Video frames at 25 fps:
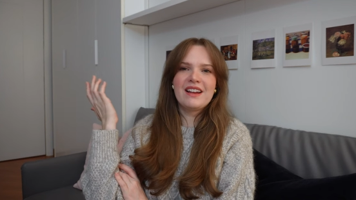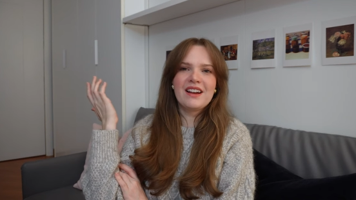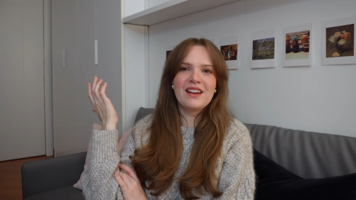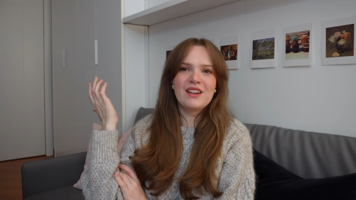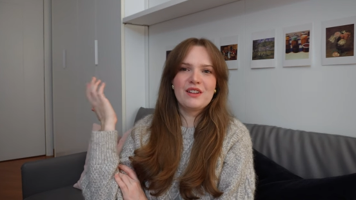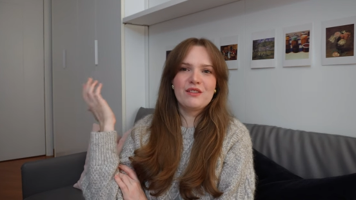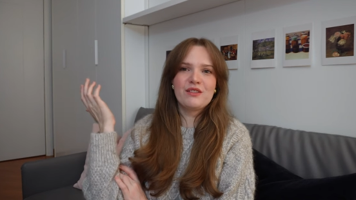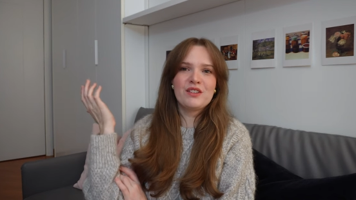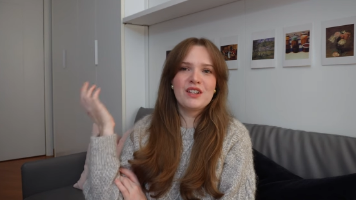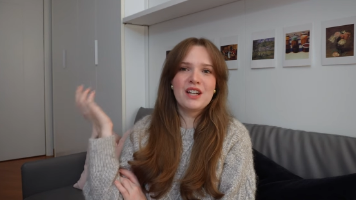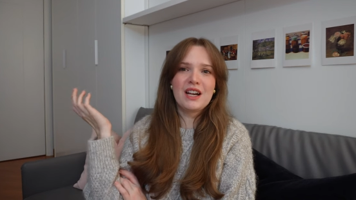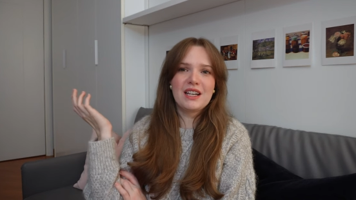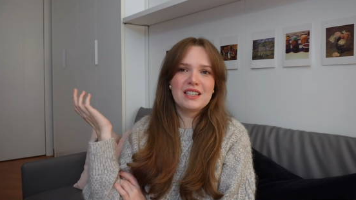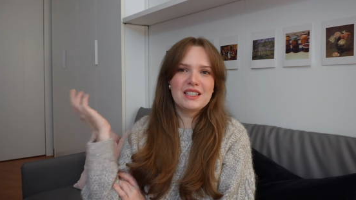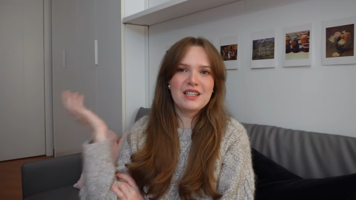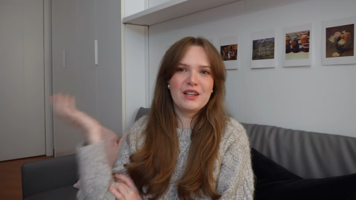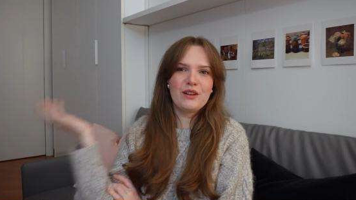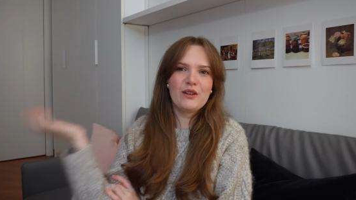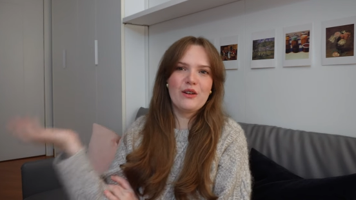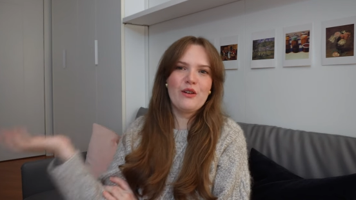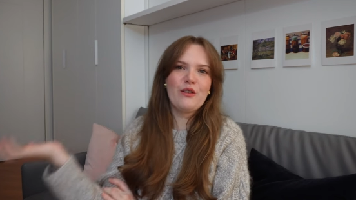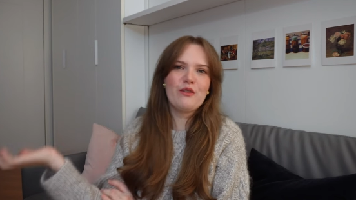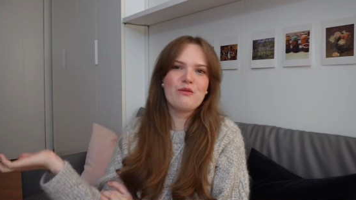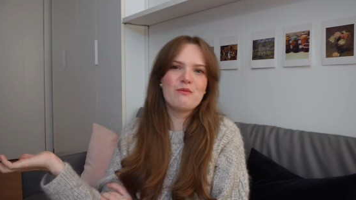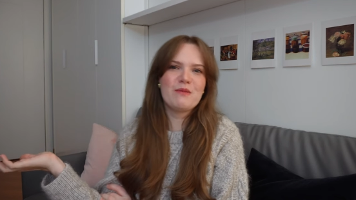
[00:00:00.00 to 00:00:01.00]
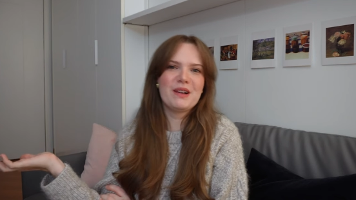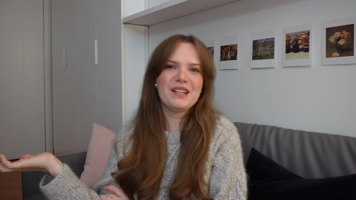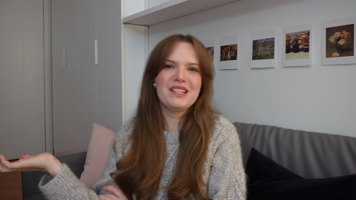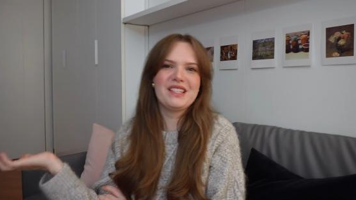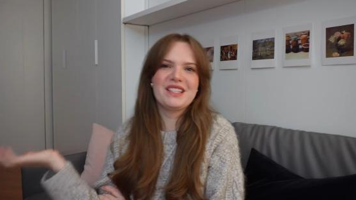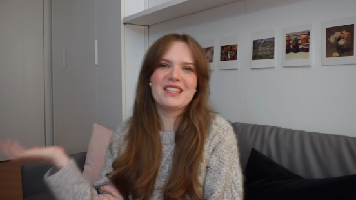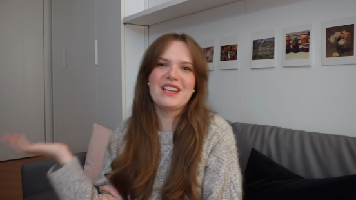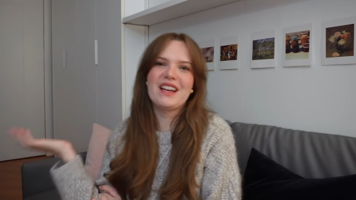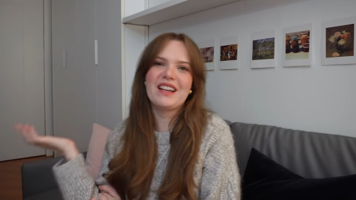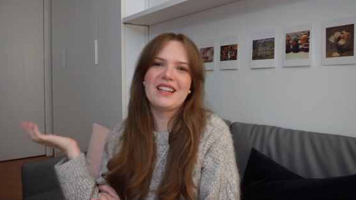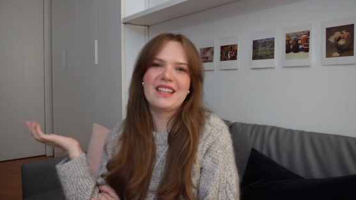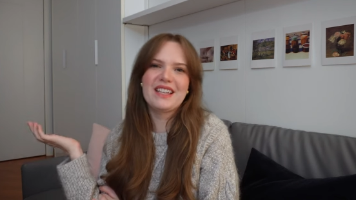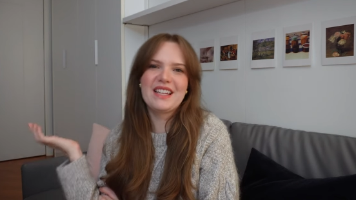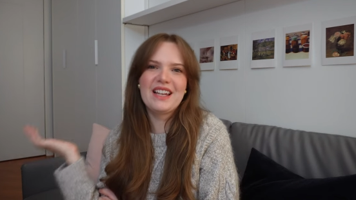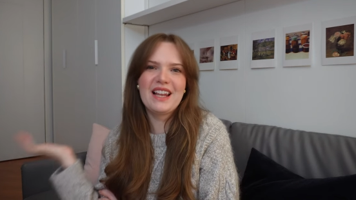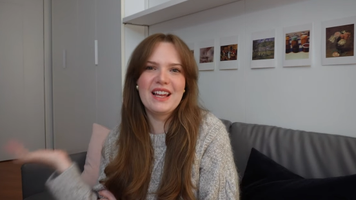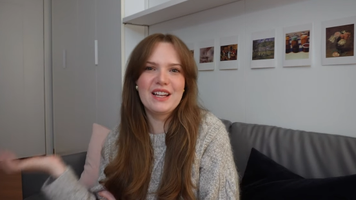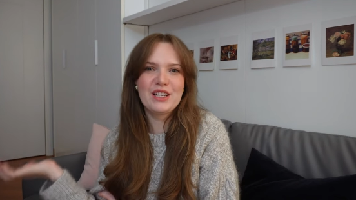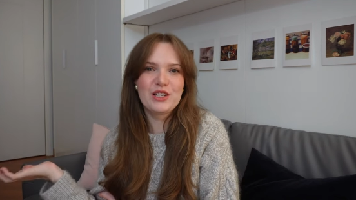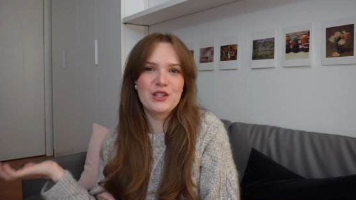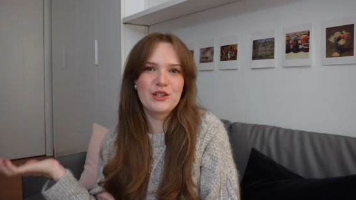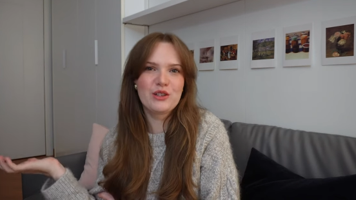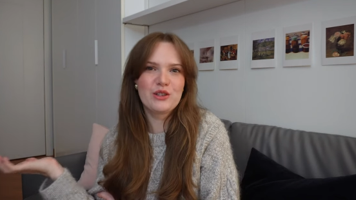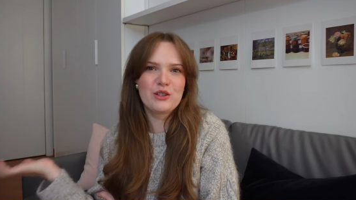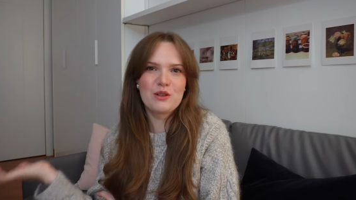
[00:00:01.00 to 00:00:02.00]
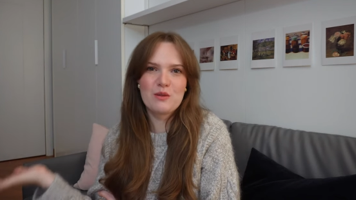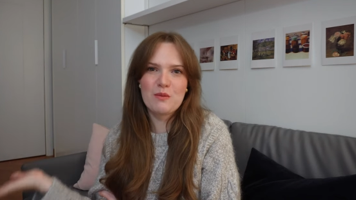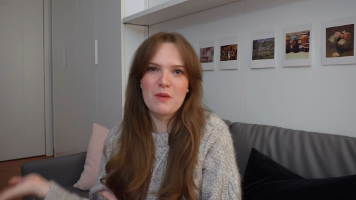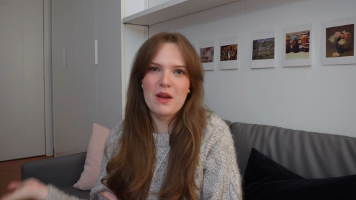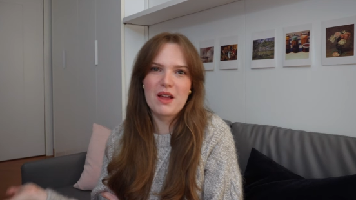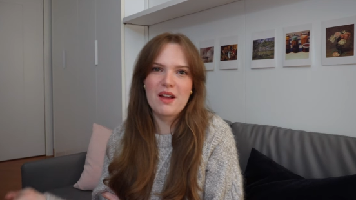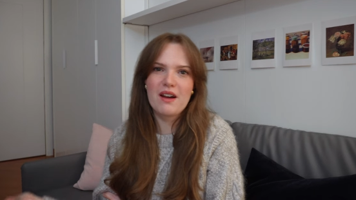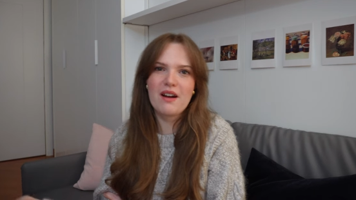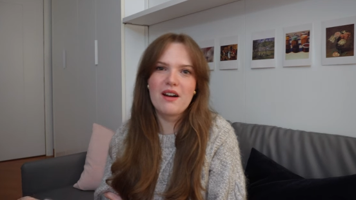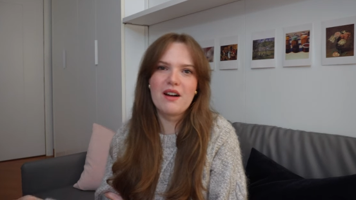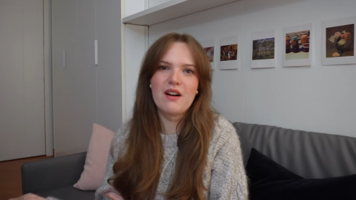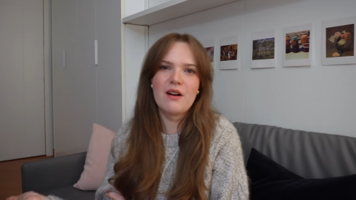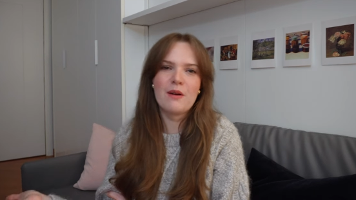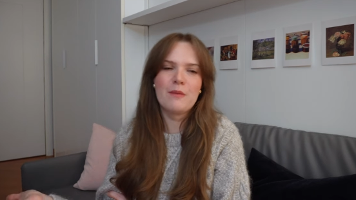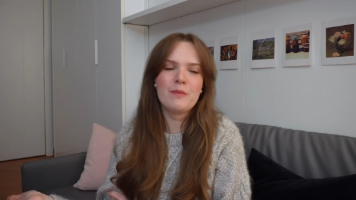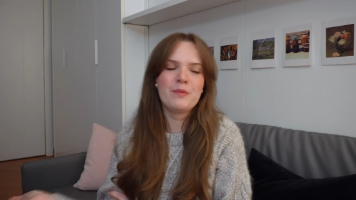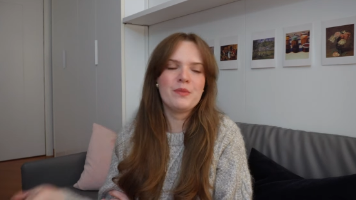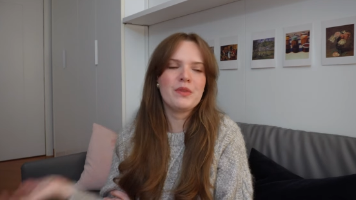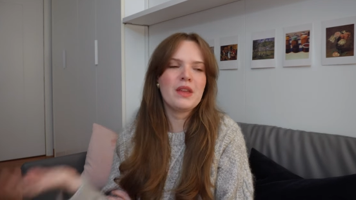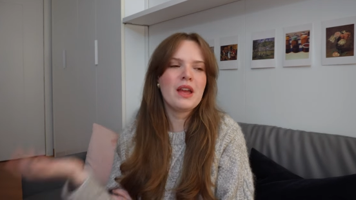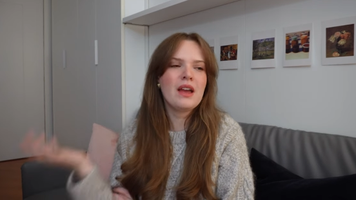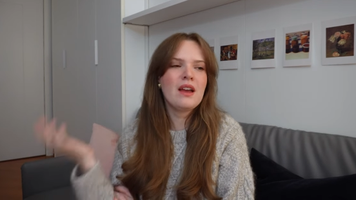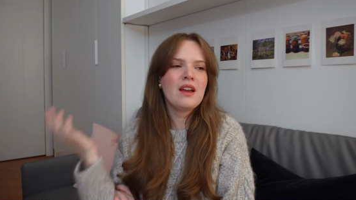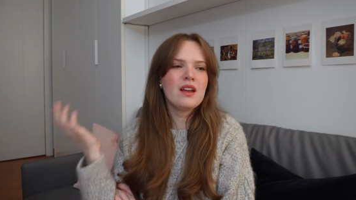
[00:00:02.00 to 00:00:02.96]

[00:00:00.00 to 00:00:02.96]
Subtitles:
kind of cutting off my circulation to my arm.